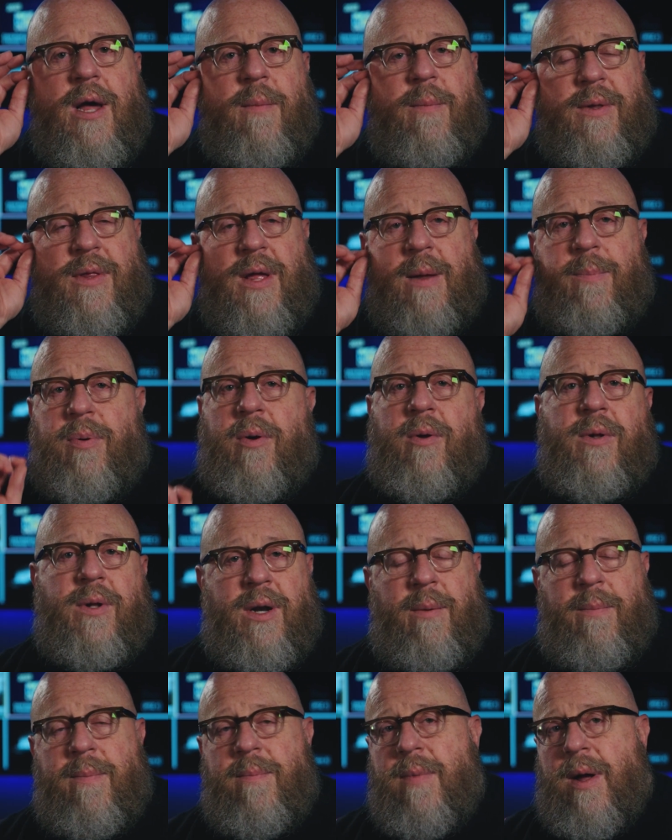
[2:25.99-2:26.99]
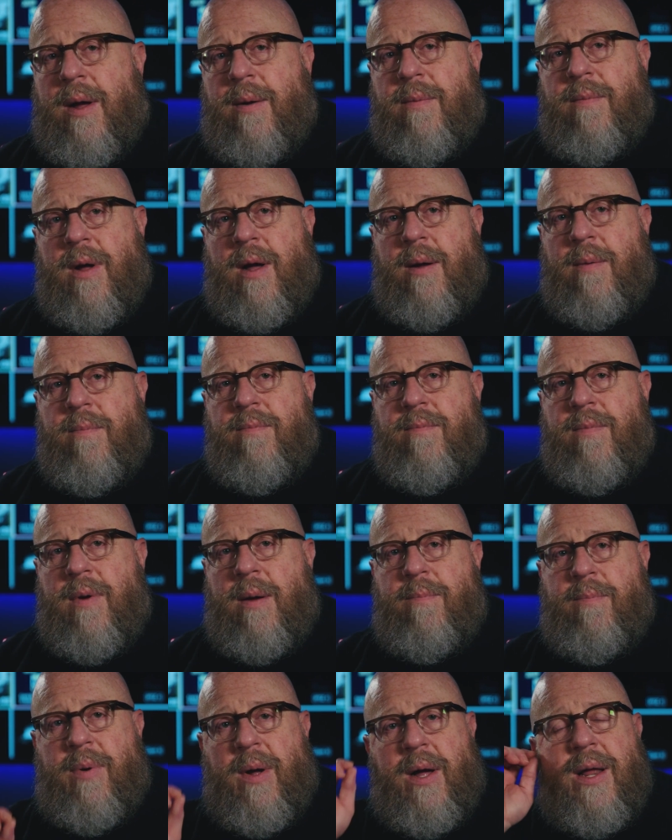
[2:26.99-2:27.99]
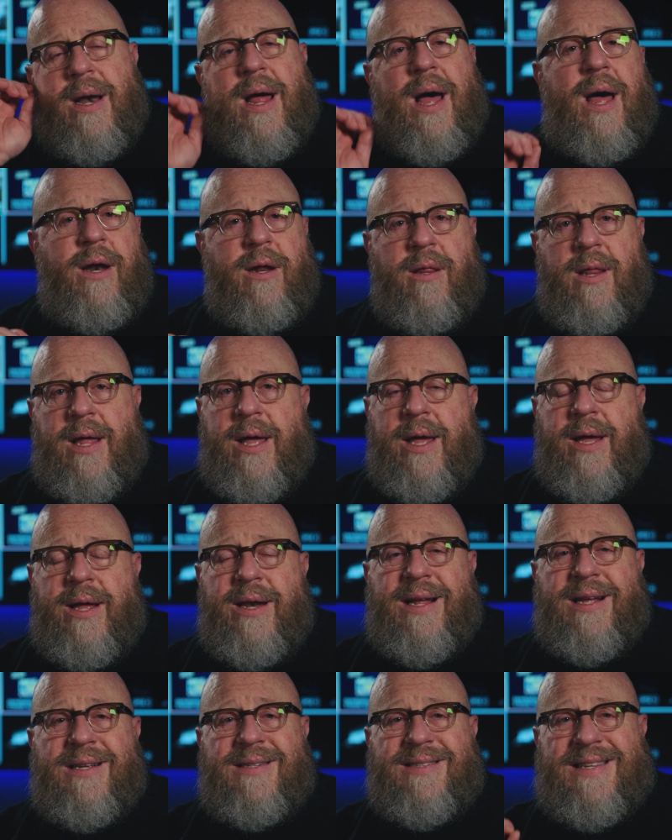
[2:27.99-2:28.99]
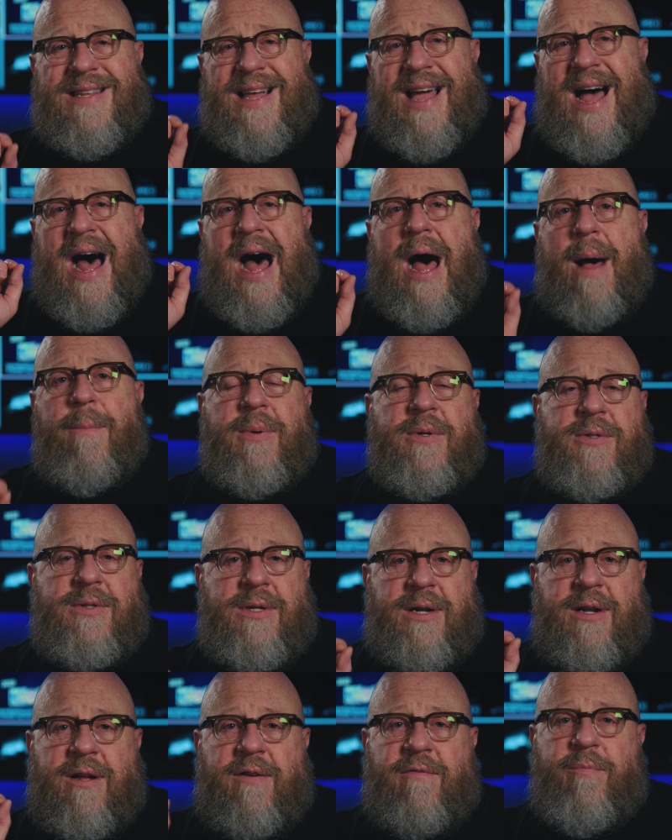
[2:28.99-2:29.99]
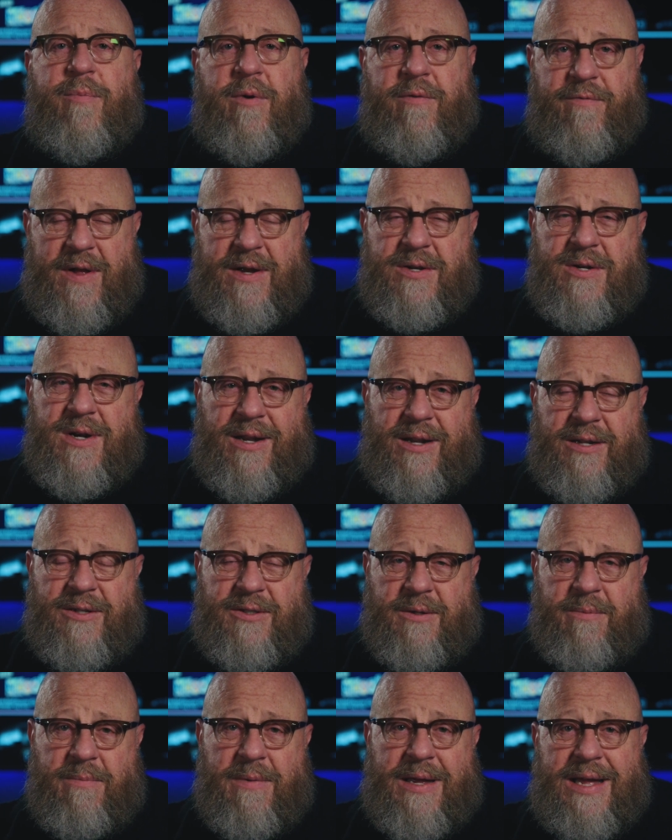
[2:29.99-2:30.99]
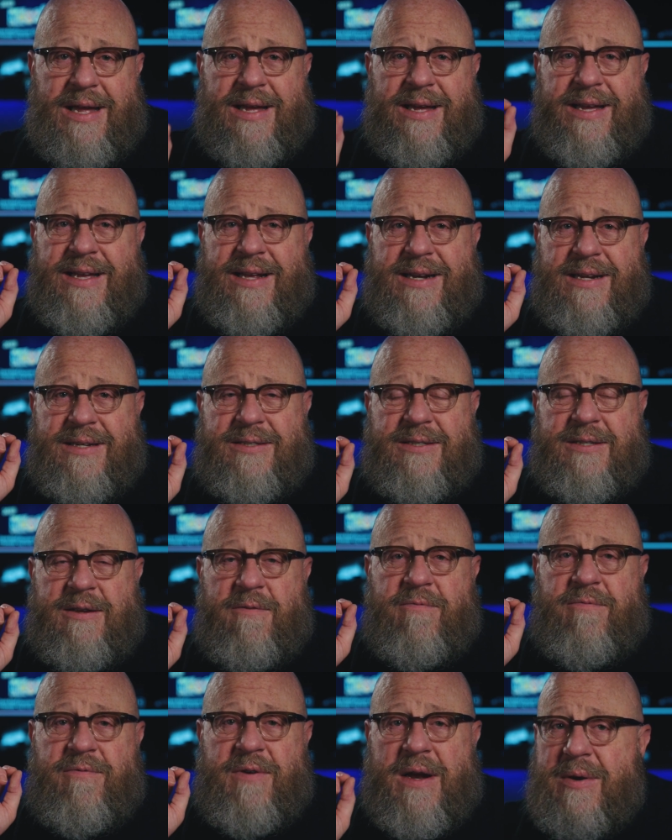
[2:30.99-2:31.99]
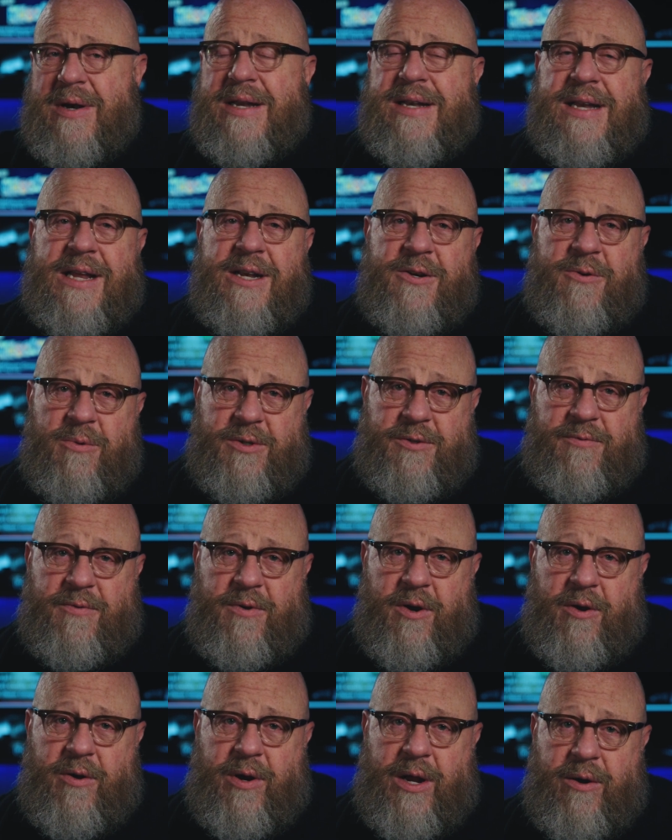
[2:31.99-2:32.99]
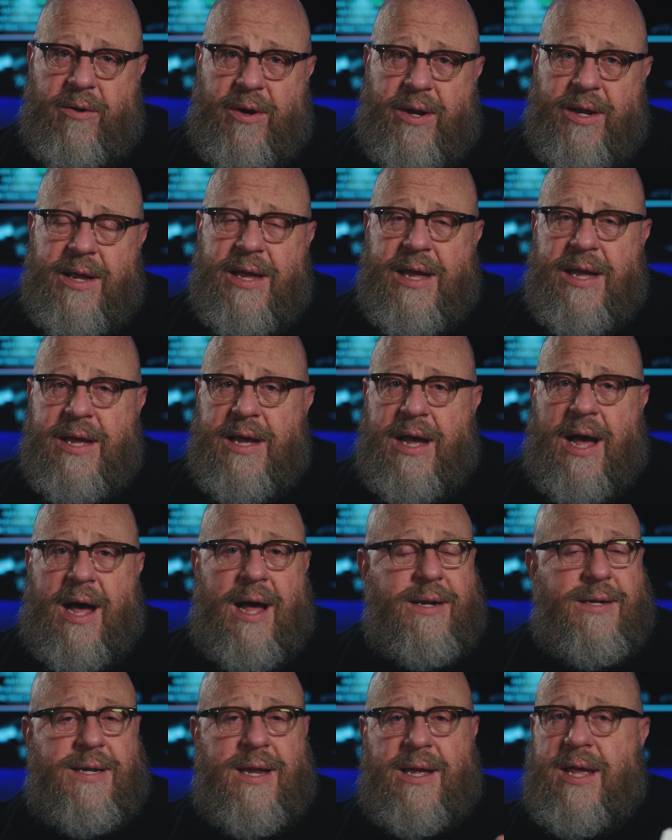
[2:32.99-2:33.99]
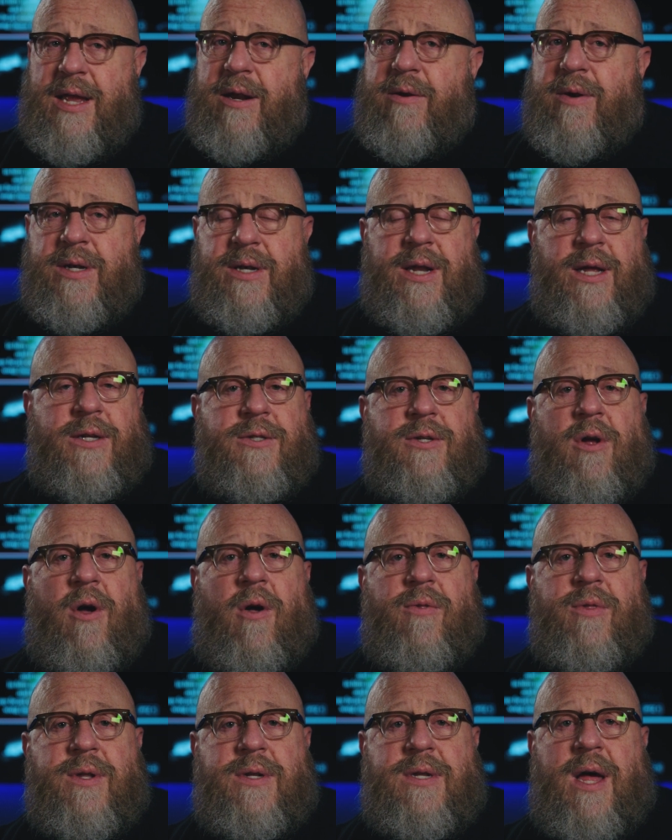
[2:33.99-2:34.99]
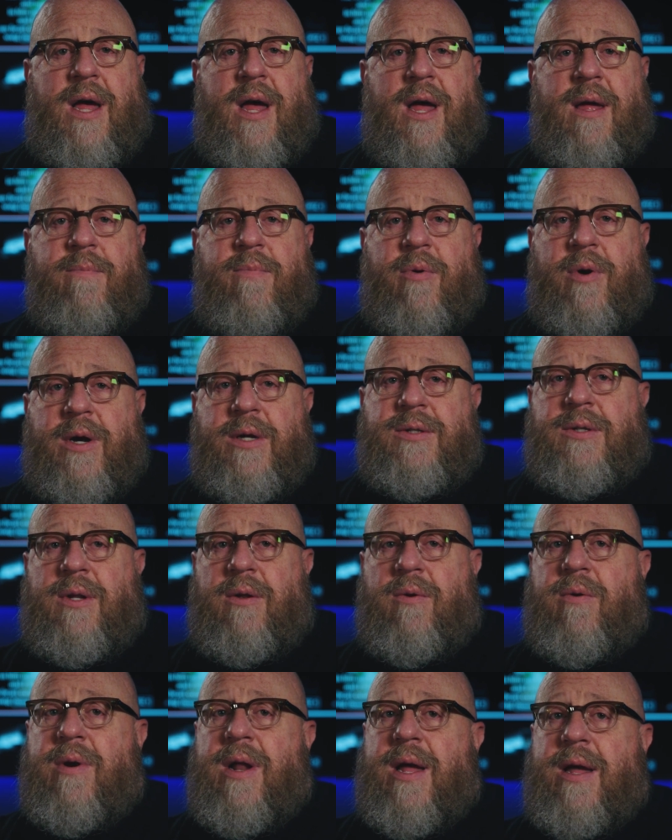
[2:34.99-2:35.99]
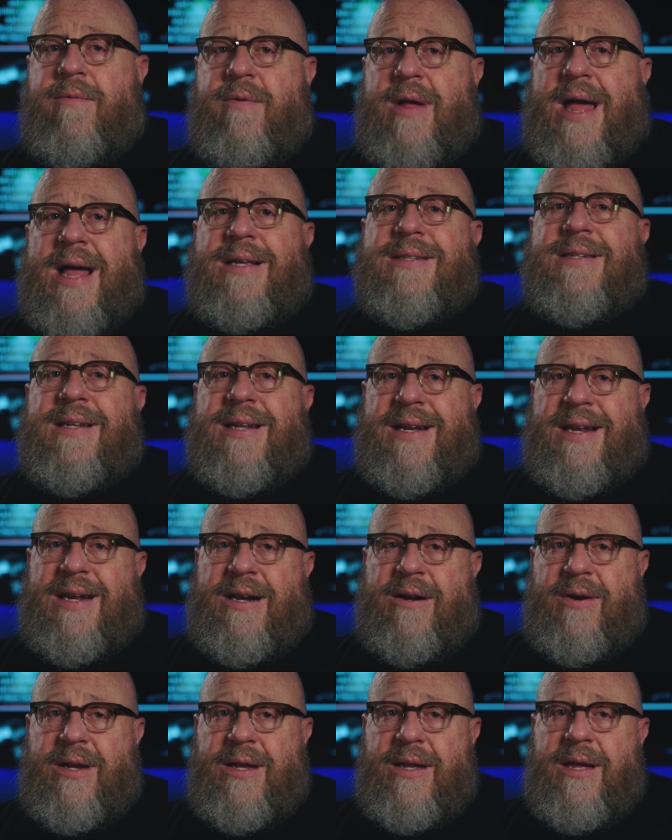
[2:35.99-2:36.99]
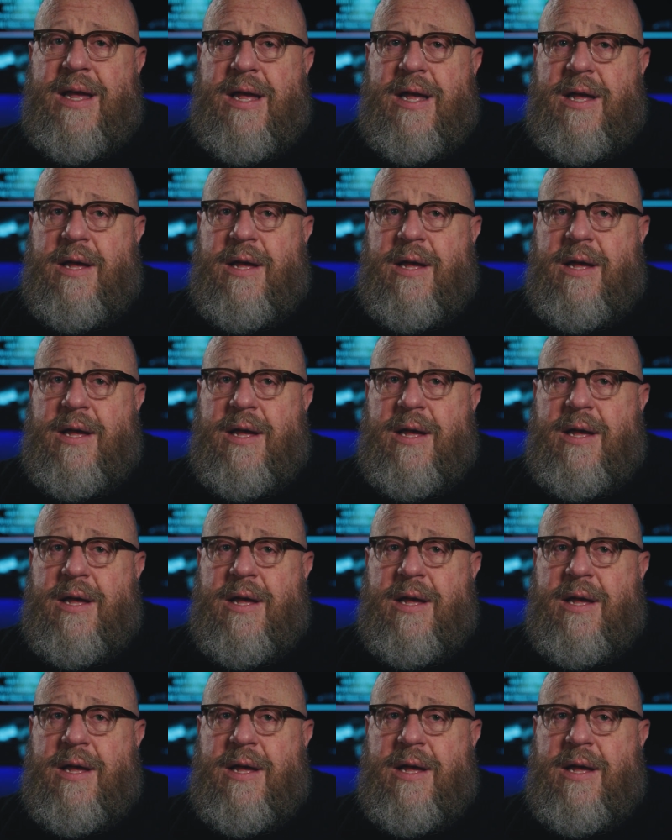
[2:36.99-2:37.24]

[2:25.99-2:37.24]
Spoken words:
But that pulling a bud out of the head is the opposite of professionalism. It is very dangerous for your hearing. I take hearing tests all the time. Praise the Lord, I have excellent hearing.